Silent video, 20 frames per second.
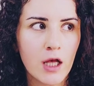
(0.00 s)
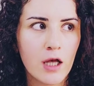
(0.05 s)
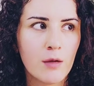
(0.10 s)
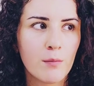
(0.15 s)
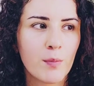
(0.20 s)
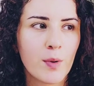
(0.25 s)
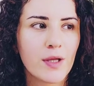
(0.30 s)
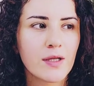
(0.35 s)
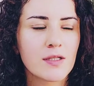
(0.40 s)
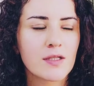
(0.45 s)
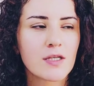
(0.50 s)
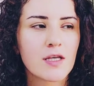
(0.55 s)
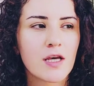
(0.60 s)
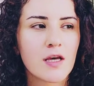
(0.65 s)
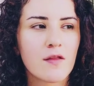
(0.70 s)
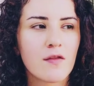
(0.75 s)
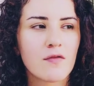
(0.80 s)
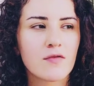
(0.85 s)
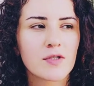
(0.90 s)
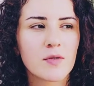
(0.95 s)
But
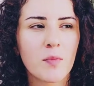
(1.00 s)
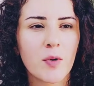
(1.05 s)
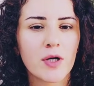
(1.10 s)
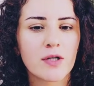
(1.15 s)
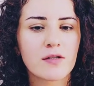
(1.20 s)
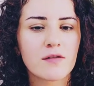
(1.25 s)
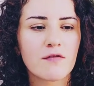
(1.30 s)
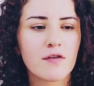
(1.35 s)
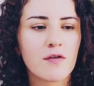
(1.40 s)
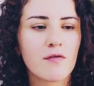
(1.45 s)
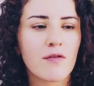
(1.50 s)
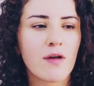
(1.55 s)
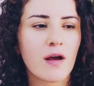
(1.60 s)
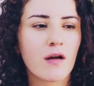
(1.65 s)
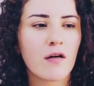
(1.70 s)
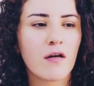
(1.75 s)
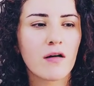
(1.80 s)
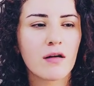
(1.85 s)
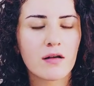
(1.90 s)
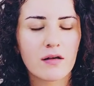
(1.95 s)
there's a part of you
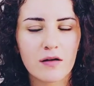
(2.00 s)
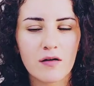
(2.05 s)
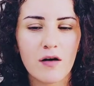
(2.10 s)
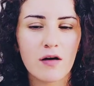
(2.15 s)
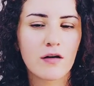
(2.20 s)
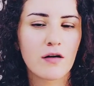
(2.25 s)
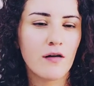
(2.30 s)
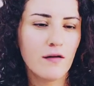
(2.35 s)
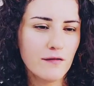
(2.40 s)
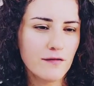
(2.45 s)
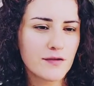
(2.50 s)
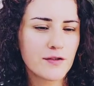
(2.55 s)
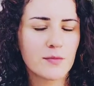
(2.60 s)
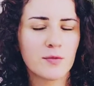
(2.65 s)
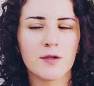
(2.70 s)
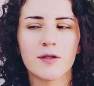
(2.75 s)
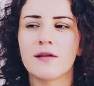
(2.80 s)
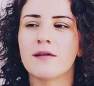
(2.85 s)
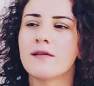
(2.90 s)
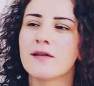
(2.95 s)
that got
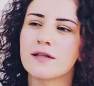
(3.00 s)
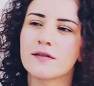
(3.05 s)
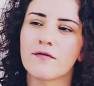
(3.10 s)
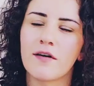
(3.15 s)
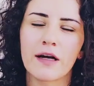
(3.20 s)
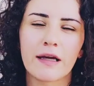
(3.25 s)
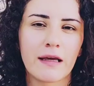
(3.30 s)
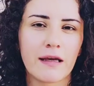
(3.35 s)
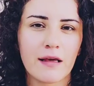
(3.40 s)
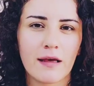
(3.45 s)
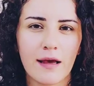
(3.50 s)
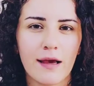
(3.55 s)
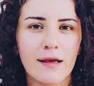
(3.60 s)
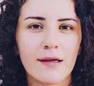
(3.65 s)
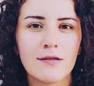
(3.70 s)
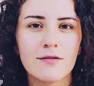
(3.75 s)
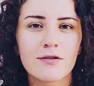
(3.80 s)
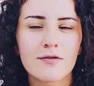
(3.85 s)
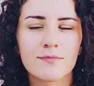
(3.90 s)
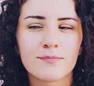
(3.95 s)
comfortable in this fucking
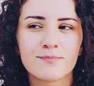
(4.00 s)
cage.